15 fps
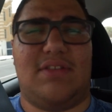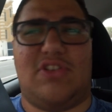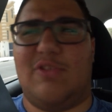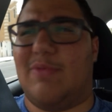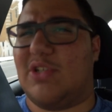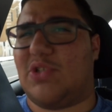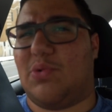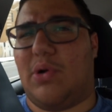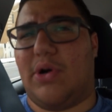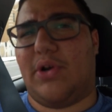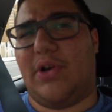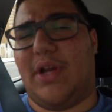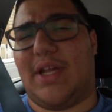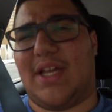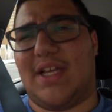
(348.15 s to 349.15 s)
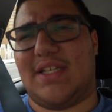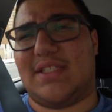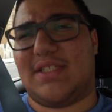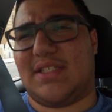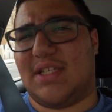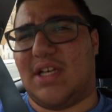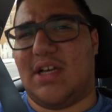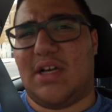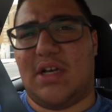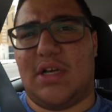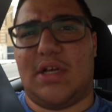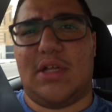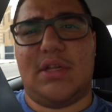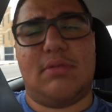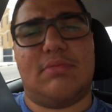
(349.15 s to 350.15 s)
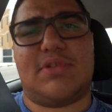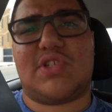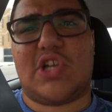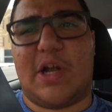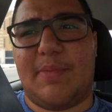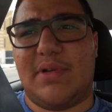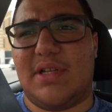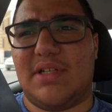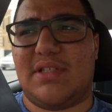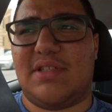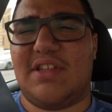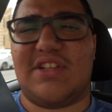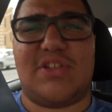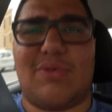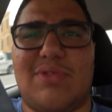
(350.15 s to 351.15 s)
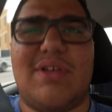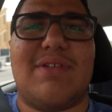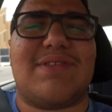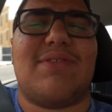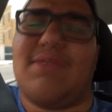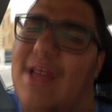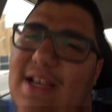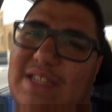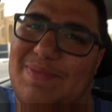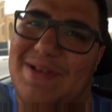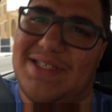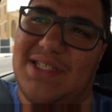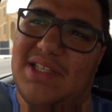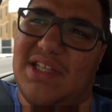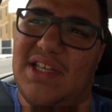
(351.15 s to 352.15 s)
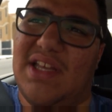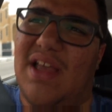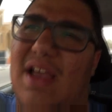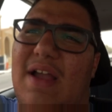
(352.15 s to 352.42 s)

Too much water, I guess. Uh, strawberry. There's no there's no taste basically.